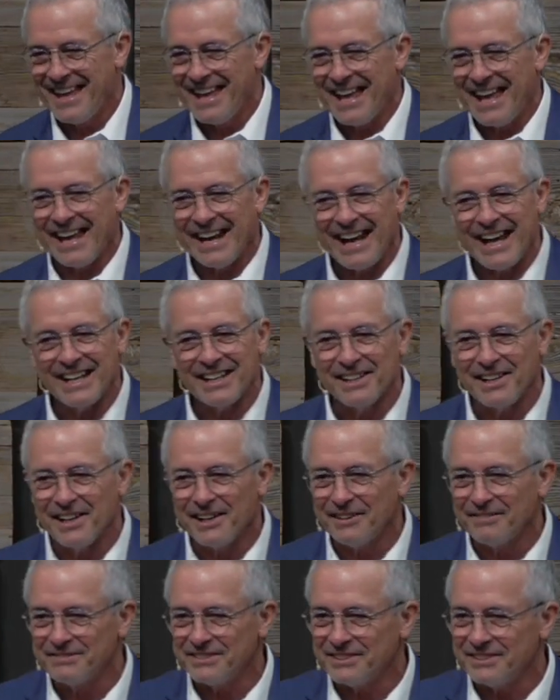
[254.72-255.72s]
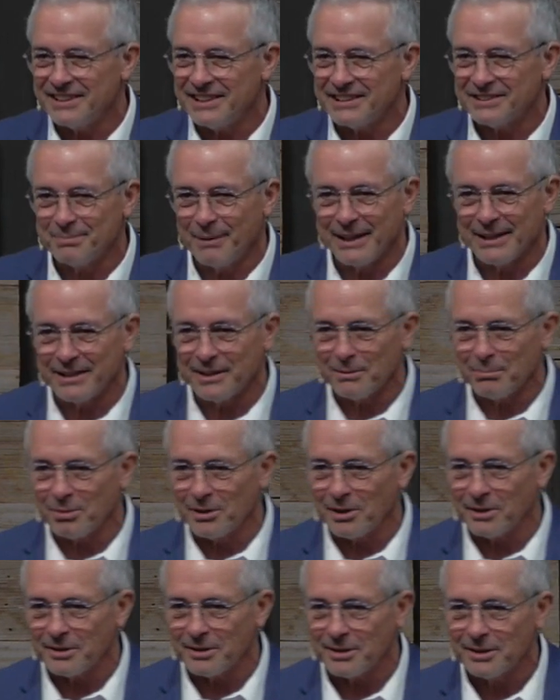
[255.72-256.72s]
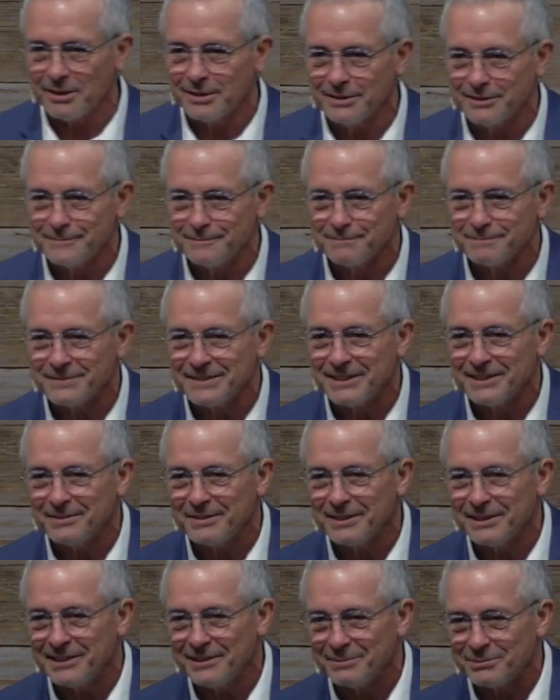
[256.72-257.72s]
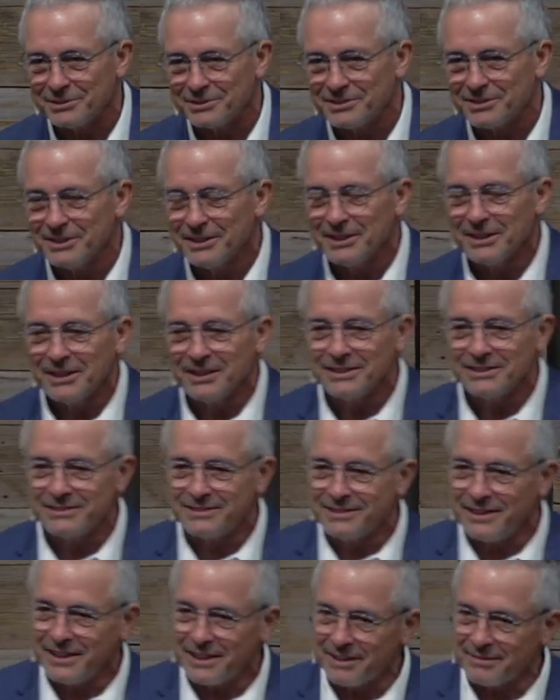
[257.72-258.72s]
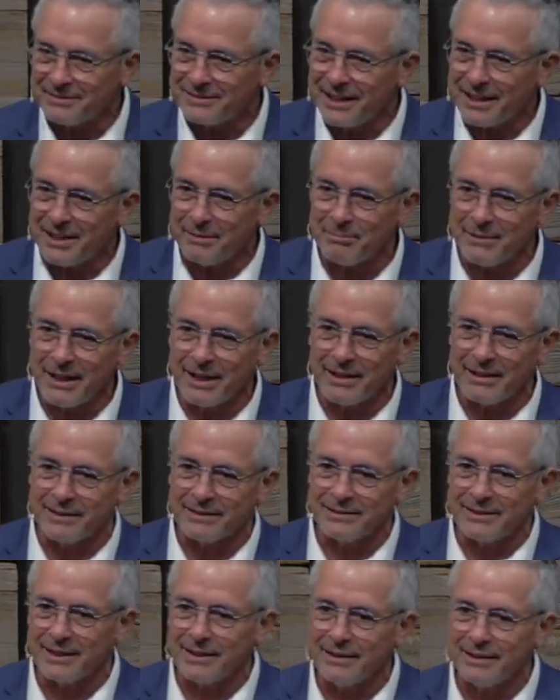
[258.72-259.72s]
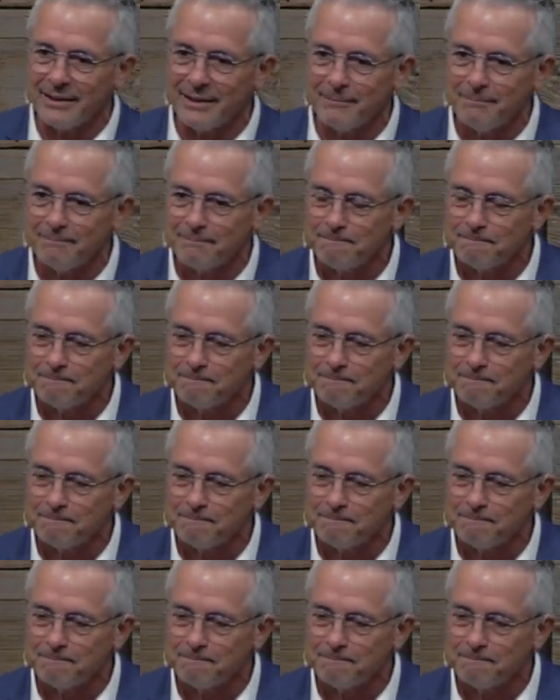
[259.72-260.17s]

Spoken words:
And I loved to tease my little brother. He was take him down and tickle him.